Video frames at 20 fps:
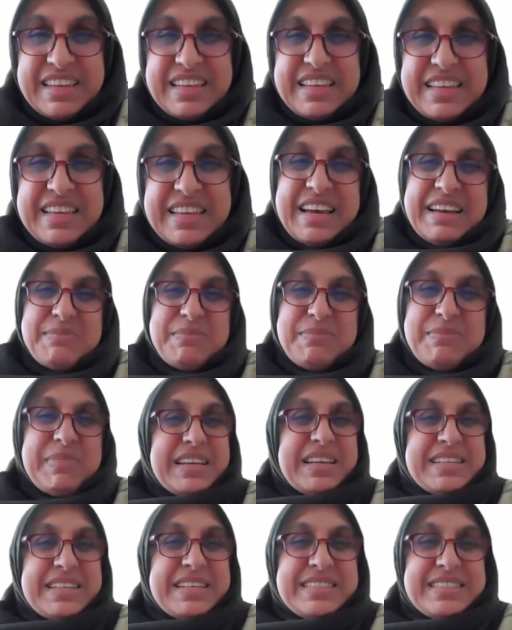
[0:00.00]
yeah,
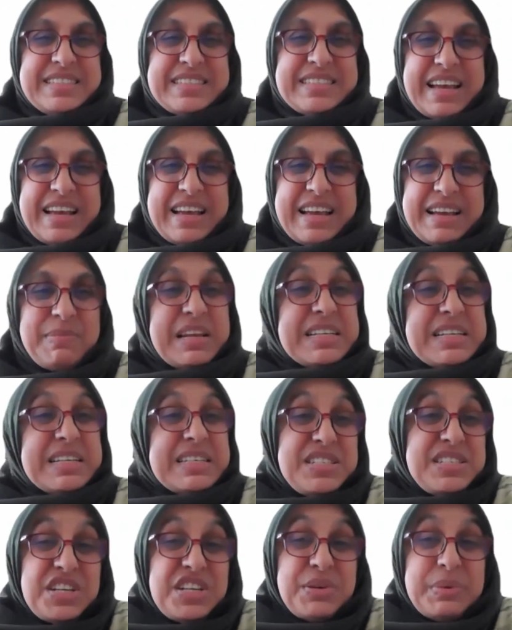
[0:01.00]
please
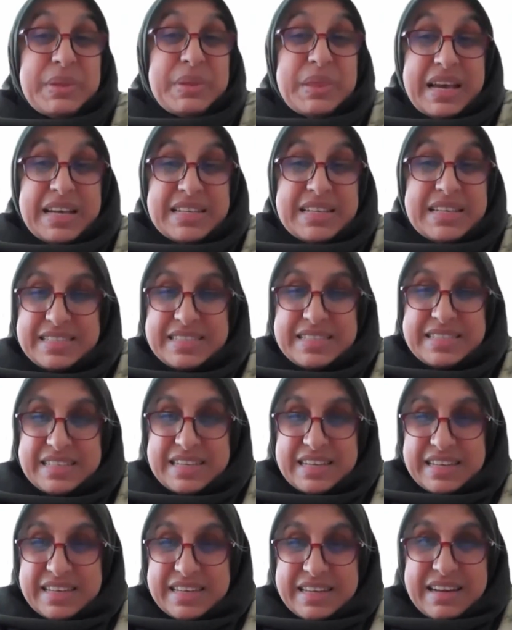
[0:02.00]
share with us.
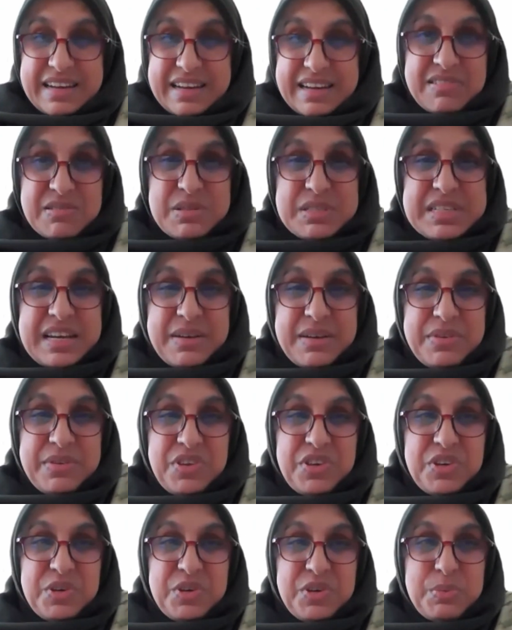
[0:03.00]
I'll start with
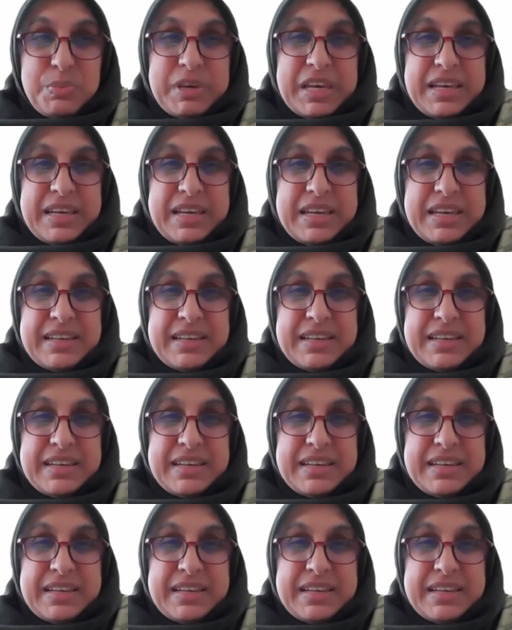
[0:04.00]
you, B.